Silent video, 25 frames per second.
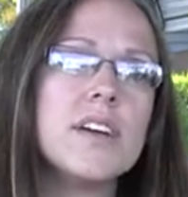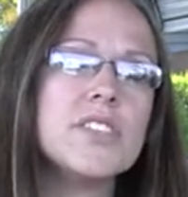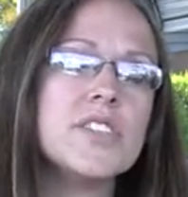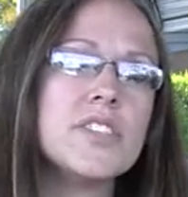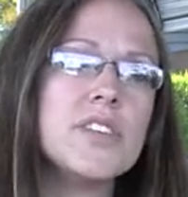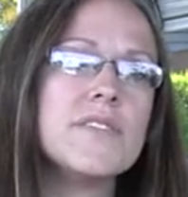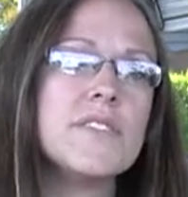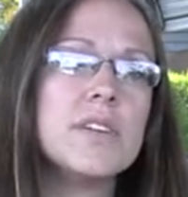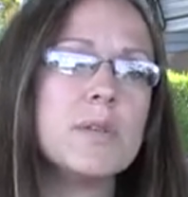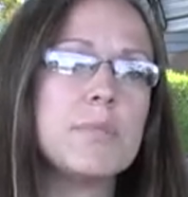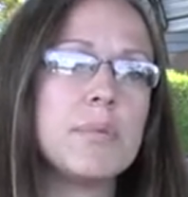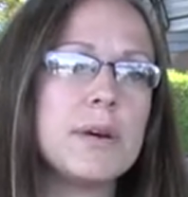do
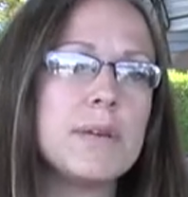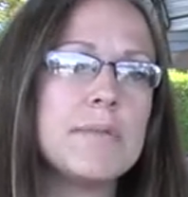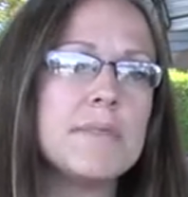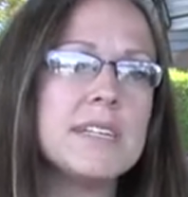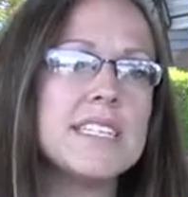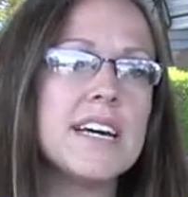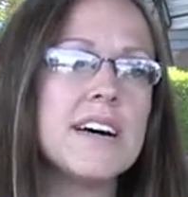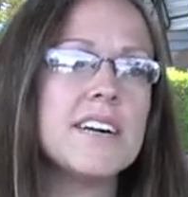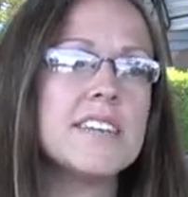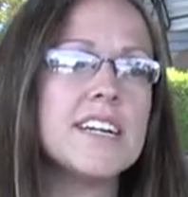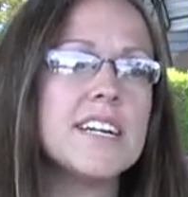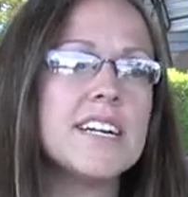you have an appointment
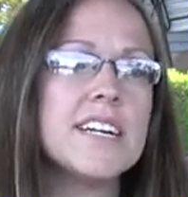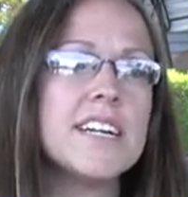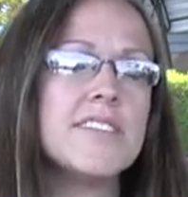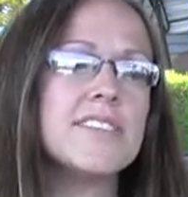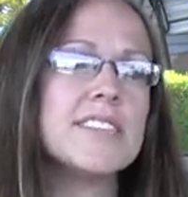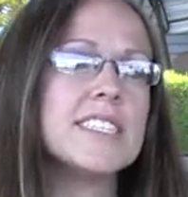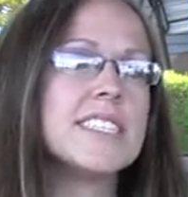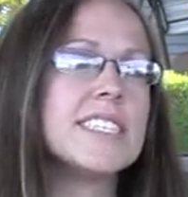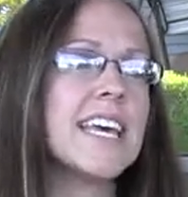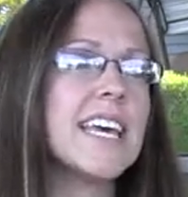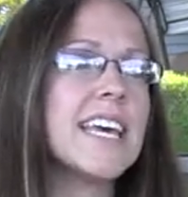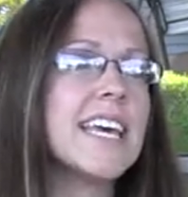down there? And
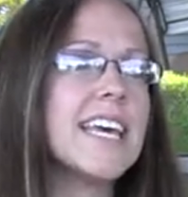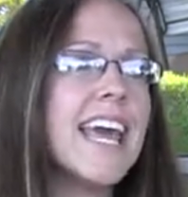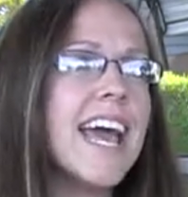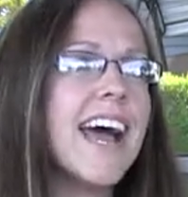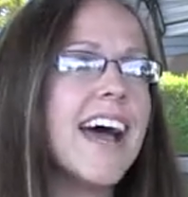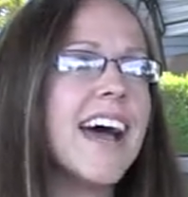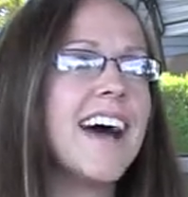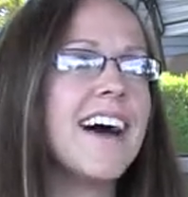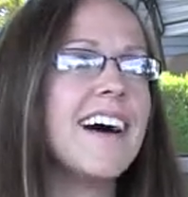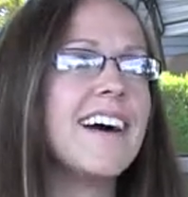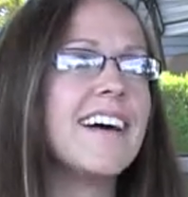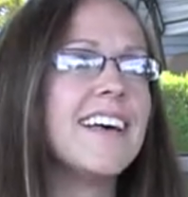I was like,
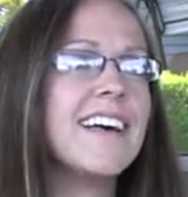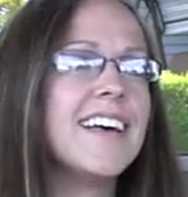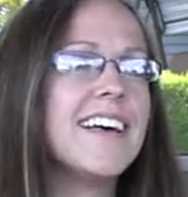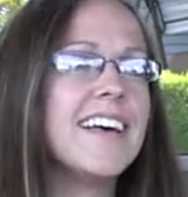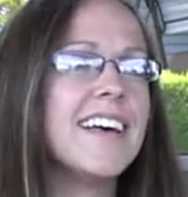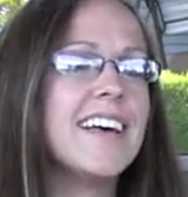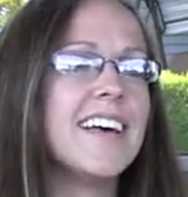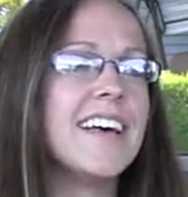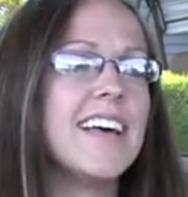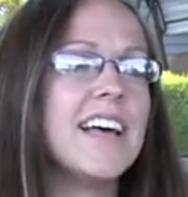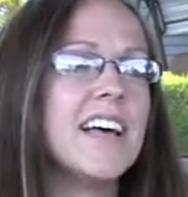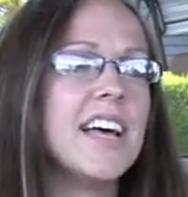yeah.
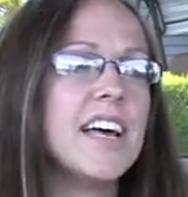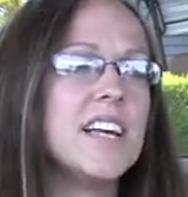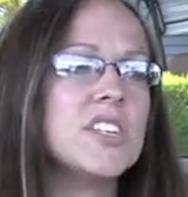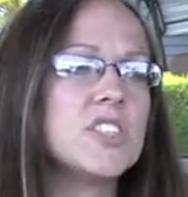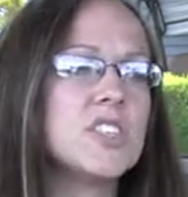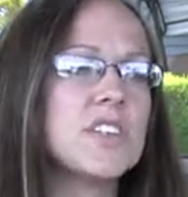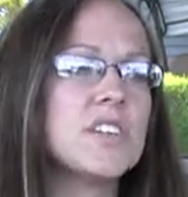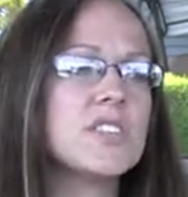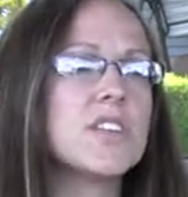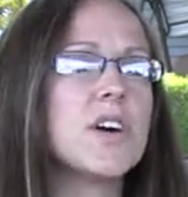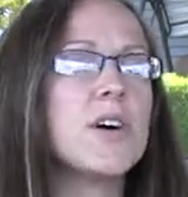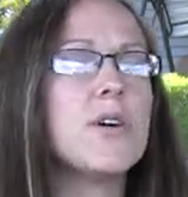And
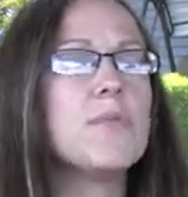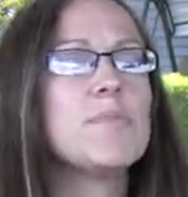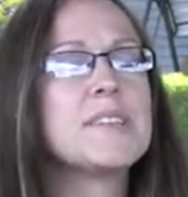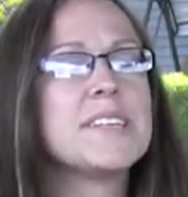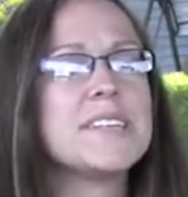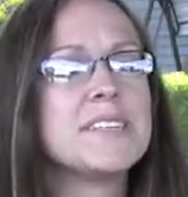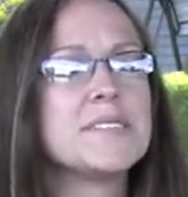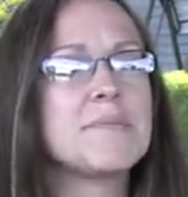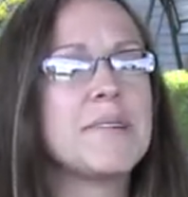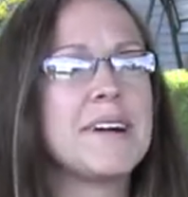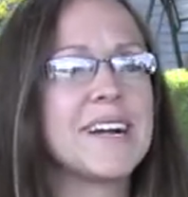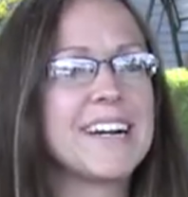she goes, oh,
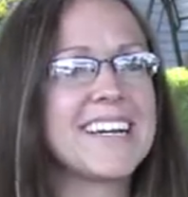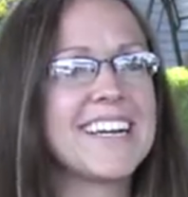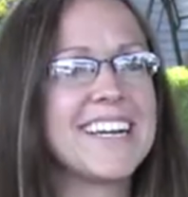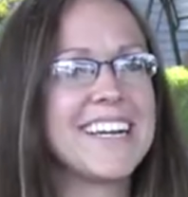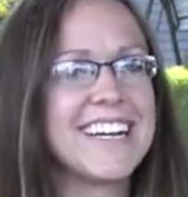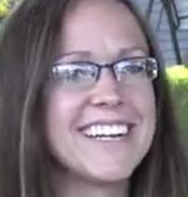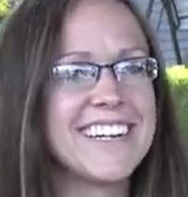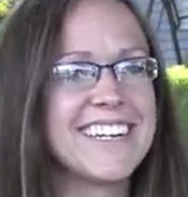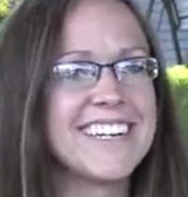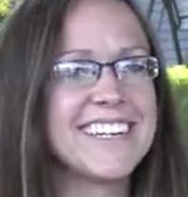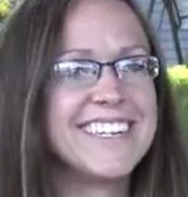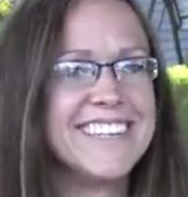please park
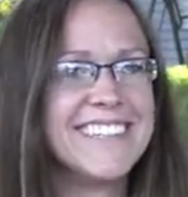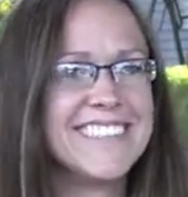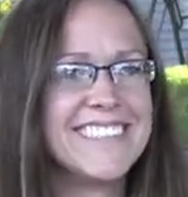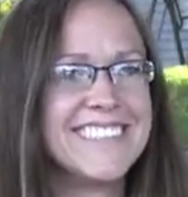here.